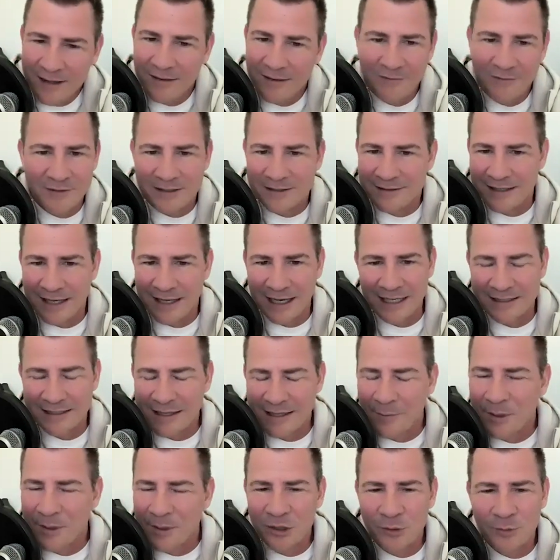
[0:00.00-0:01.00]
I love these
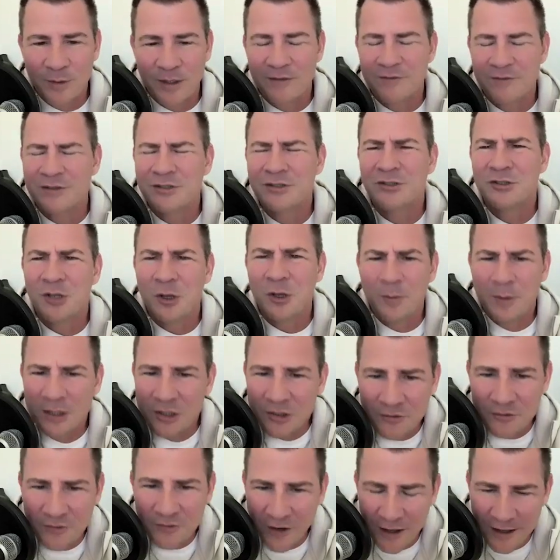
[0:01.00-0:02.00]
guys. I bet you we have so
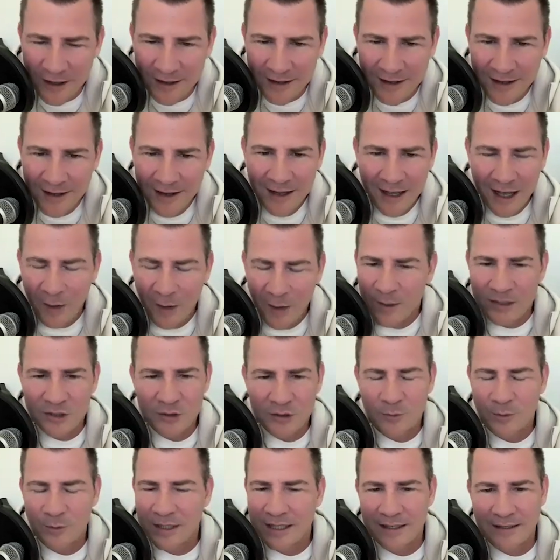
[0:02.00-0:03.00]
much fun. I
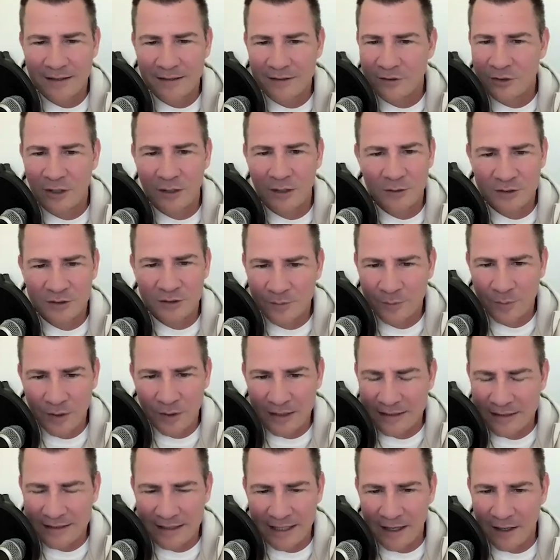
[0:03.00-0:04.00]
bet you we close the
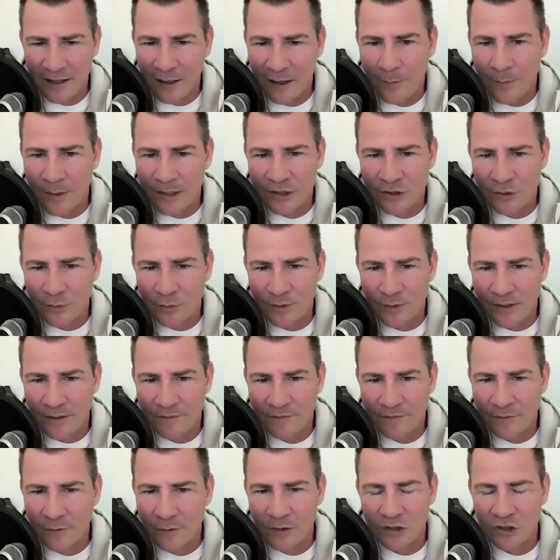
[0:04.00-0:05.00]
place down. I bet you
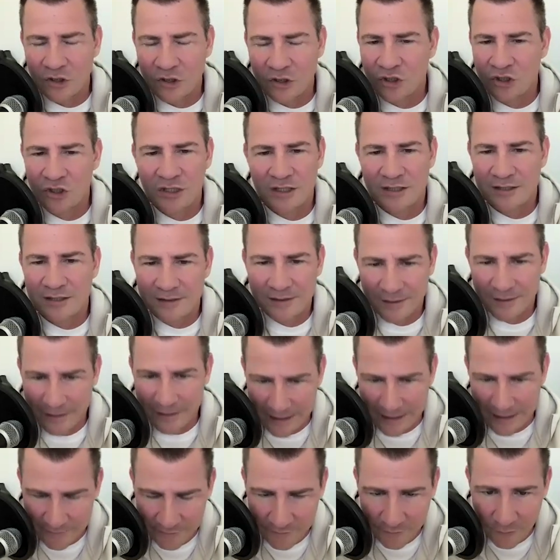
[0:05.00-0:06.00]
the food is just
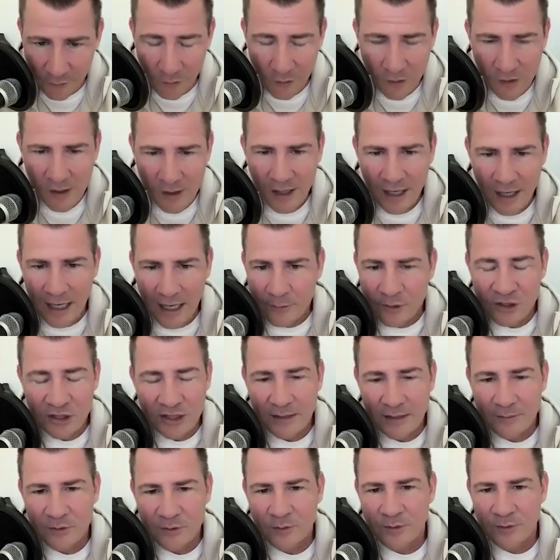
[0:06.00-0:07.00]
delightful. And when
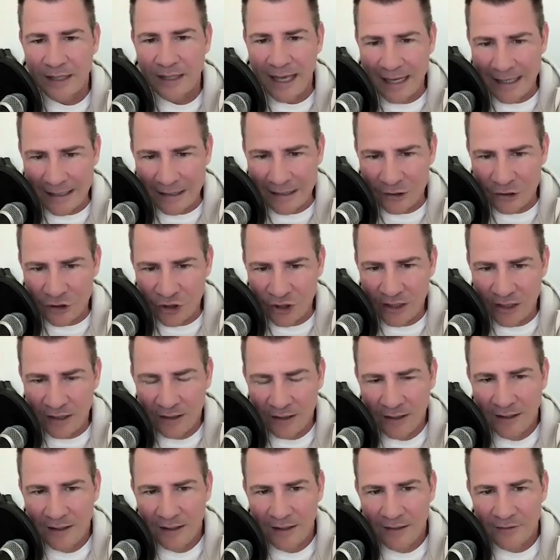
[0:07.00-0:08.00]
she comes up with that
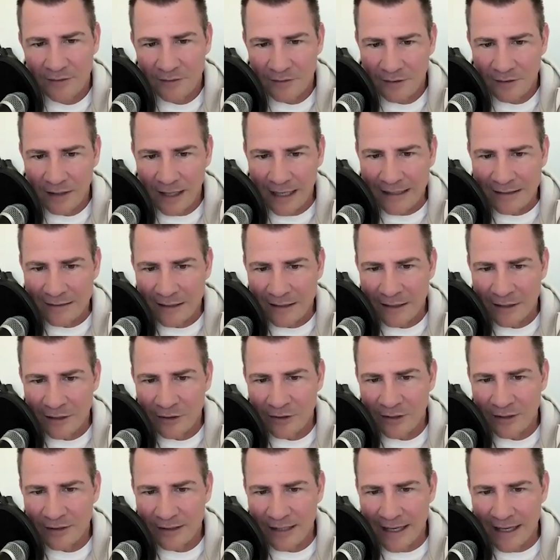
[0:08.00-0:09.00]
energy, the
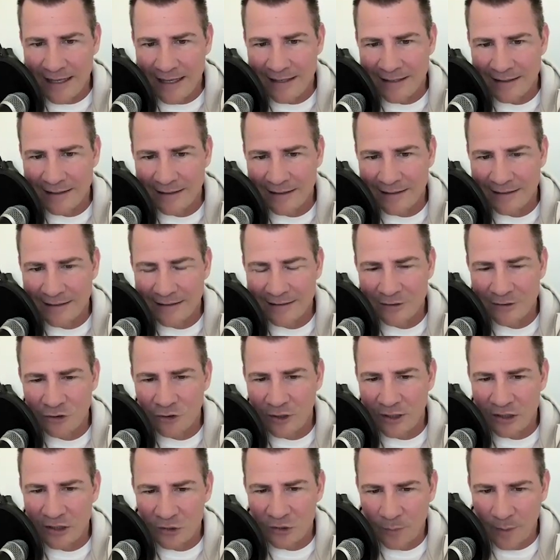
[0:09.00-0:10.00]
likelihood that that
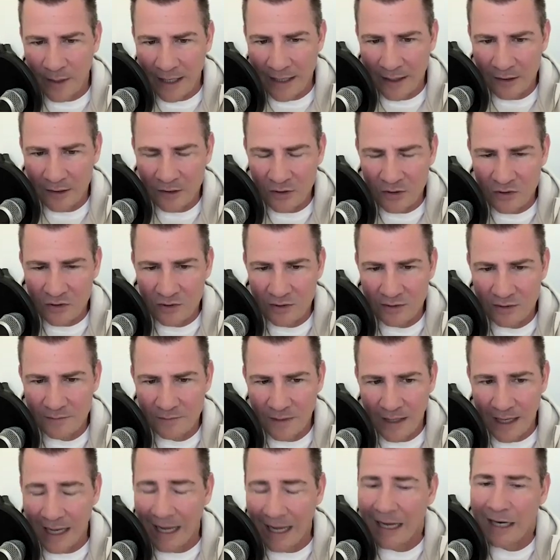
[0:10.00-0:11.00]
transpires
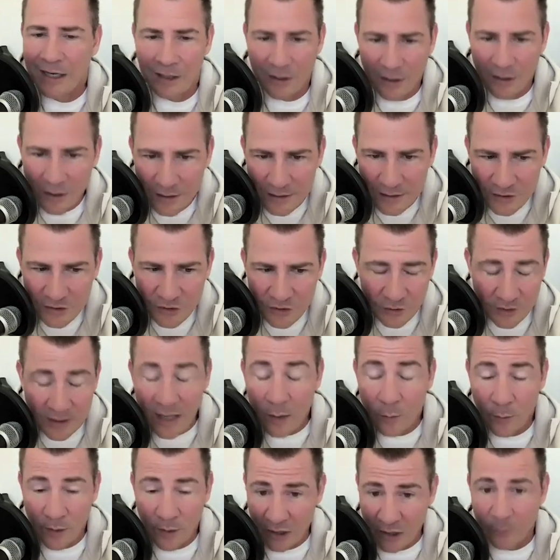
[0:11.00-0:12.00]
higher. So
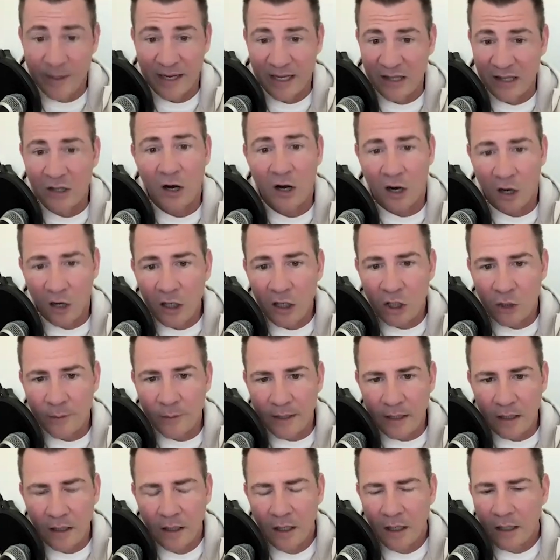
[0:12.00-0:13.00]
yeah, we could make the
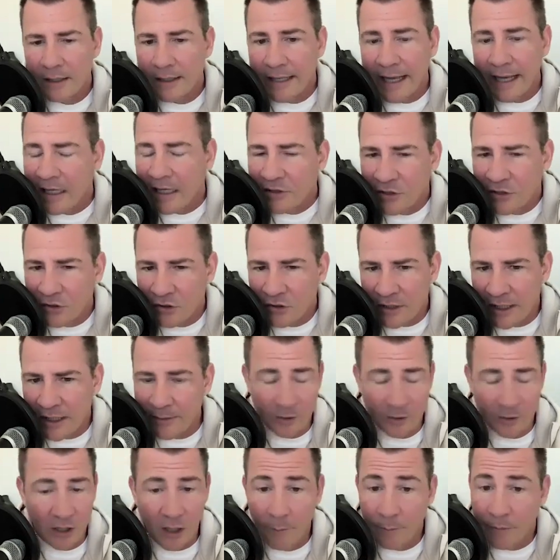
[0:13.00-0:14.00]
argument. Yeah,
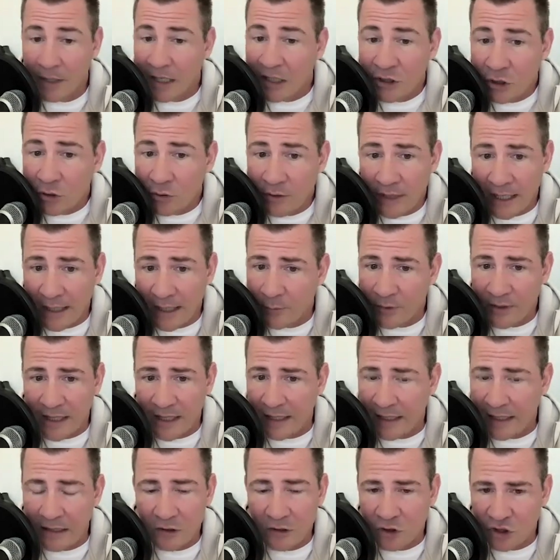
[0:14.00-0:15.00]
Suzanne, but I'll bet you came with
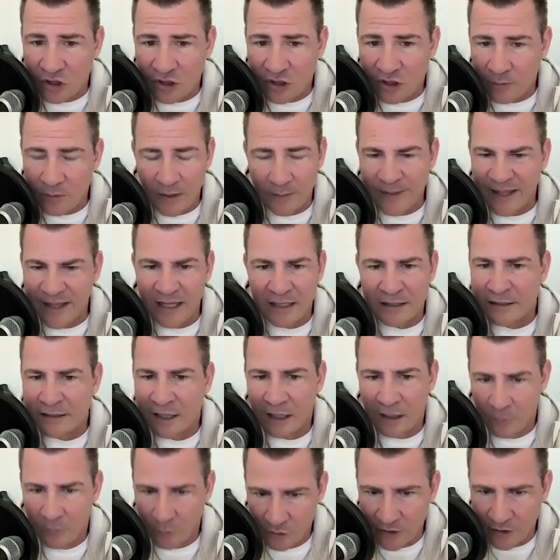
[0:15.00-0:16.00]
that energy sometime, had a
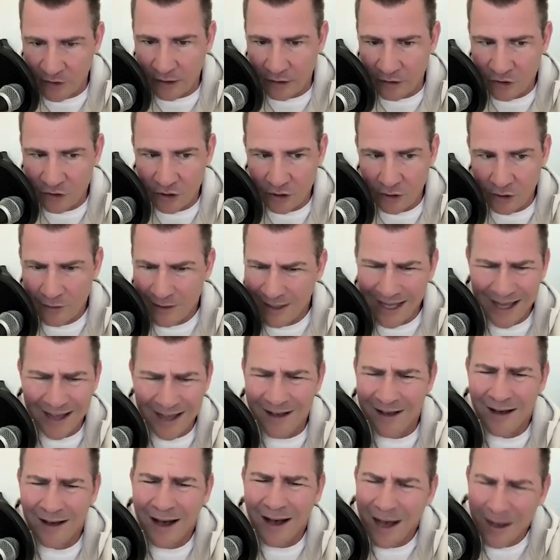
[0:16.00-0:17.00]
terrible dinner. And she goes,
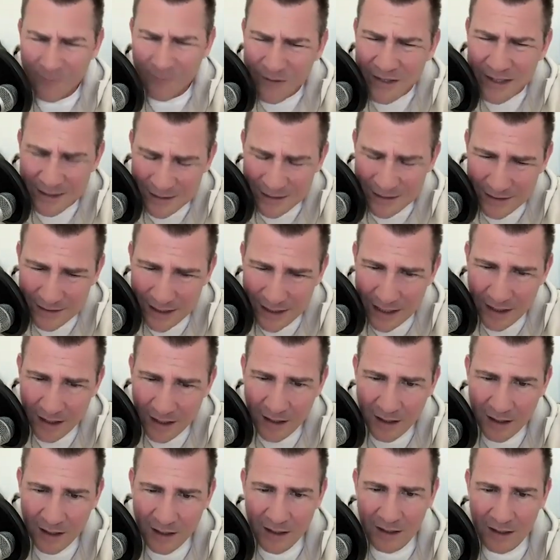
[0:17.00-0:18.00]
yeah, obviously.